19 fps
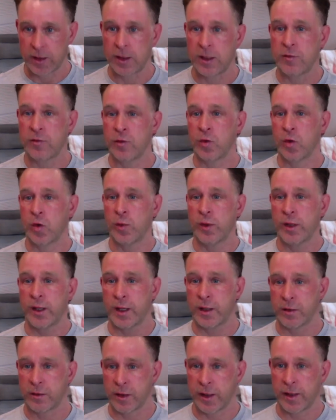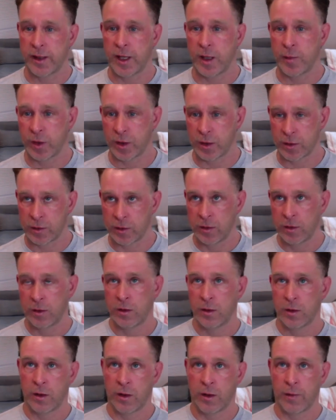Even though we had
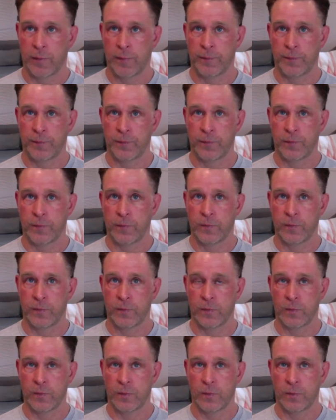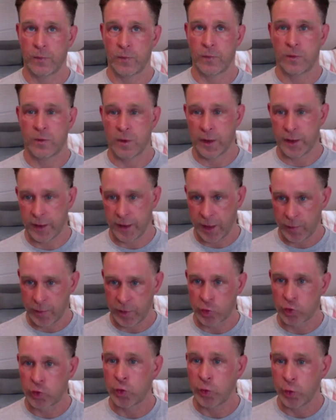um,
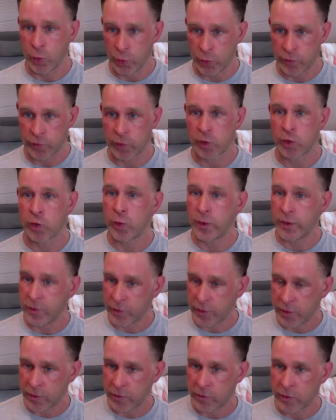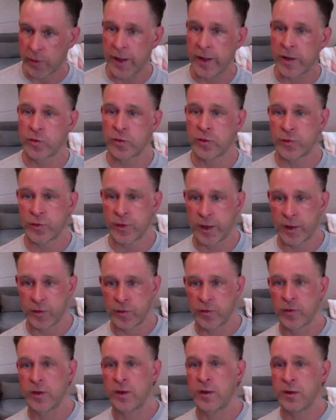dynamic tools or quizzes or
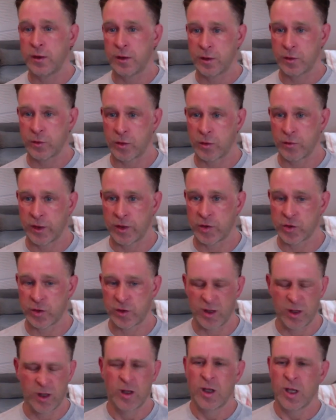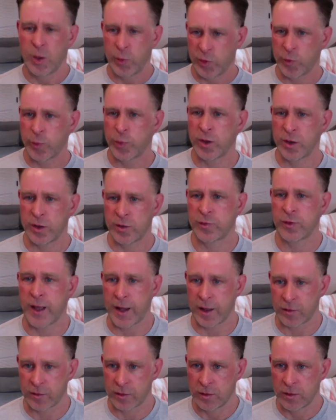exercises in the intervention, it was pretty
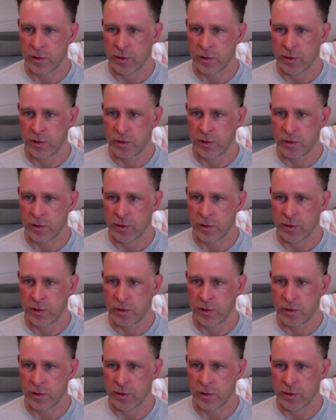flat.